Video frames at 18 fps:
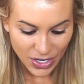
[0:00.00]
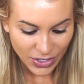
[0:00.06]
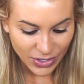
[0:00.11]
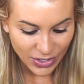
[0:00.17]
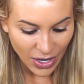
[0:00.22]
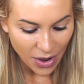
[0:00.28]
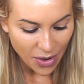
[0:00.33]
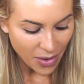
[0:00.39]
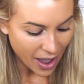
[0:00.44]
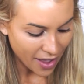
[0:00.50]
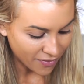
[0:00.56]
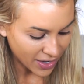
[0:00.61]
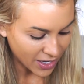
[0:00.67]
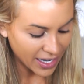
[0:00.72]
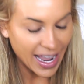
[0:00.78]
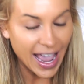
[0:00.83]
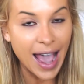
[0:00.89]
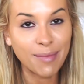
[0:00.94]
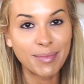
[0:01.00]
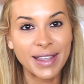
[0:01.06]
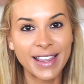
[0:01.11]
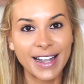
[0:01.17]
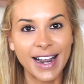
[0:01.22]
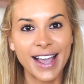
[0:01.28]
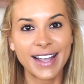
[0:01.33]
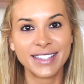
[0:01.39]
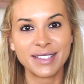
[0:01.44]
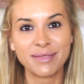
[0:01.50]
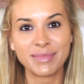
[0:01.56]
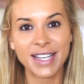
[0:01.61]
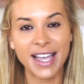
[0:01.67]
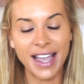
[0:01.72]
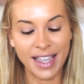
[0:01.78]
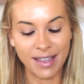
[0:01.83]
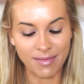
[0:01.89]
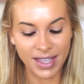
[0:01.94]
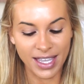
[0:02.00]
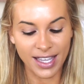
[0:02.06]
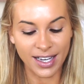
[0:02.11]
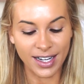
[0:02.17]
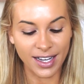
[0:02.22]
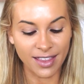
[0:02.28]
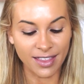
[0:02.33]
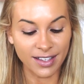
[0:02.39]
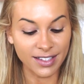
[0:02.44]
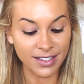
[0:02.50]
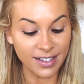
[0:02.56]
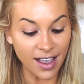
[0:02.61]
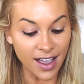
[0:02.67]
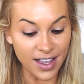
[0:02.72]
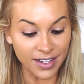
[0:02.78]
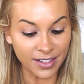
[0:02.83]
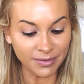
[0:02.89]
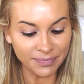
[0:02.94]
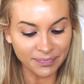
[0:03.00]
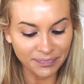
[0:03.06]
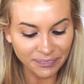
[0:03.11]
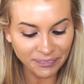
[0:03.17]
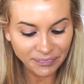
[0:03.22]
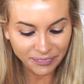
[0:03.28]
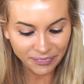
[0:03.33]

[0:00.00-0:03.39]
So I'm very happy that I had some time in the sun.